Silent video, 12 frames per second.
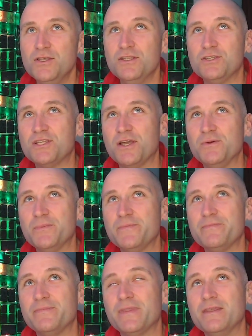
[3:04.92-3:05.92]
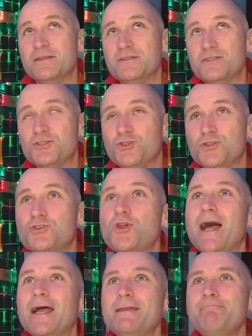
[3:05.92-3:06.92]
So to
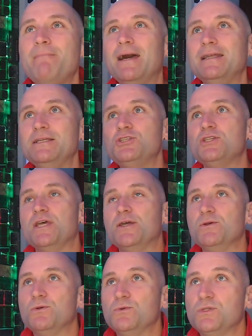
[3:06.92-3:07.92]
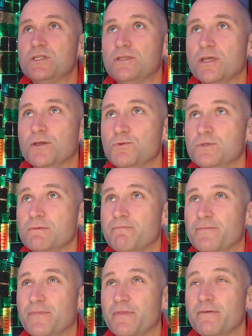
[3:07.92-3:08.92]
try and manage those
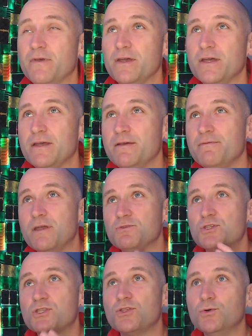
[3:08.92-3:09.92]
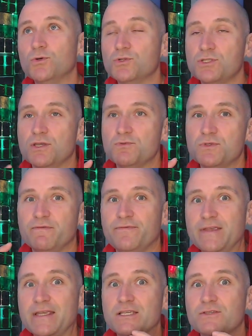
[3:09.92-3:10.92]
thoughts, those
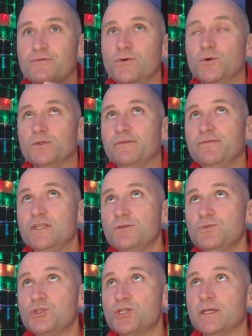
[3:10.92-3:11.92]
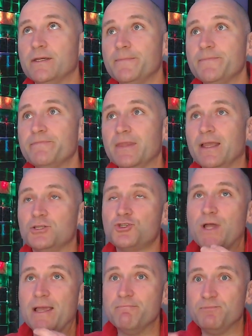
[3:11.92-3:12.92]
fears for the future,
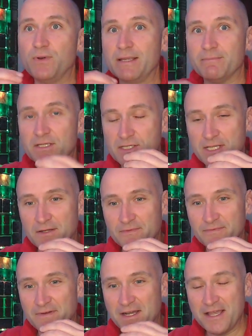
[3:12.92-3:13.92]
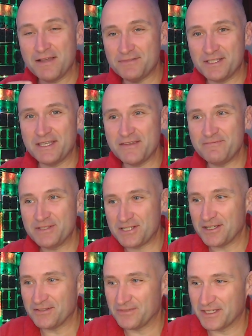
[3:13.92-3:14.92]
I have to give
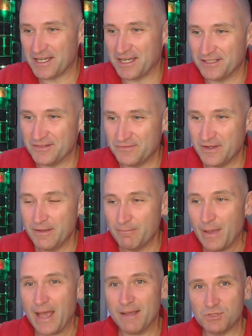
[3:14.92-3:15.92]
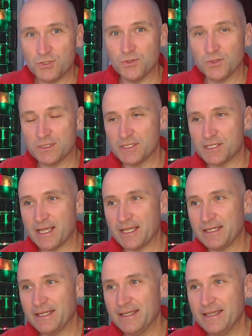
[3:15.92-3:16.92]
myself a kind of pep talk and say,